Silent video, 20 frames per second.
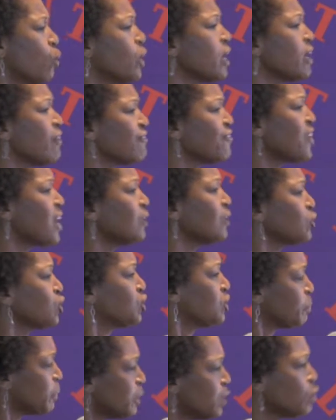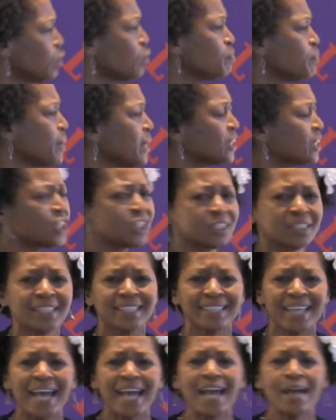we're in fellowship, and you took
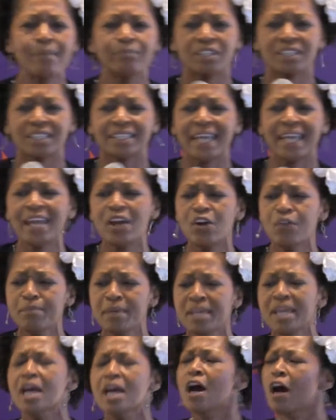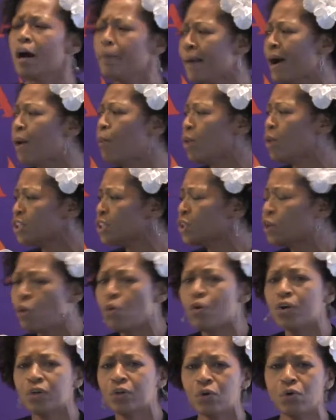the time to tell me about what's
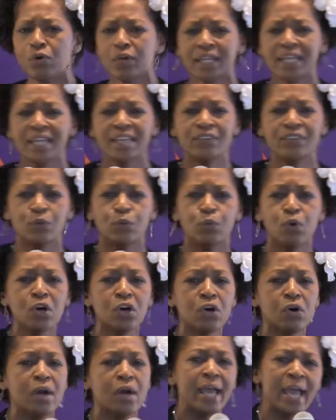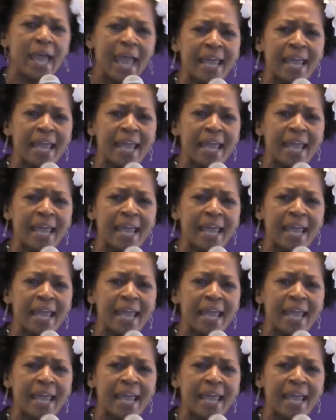going on in the world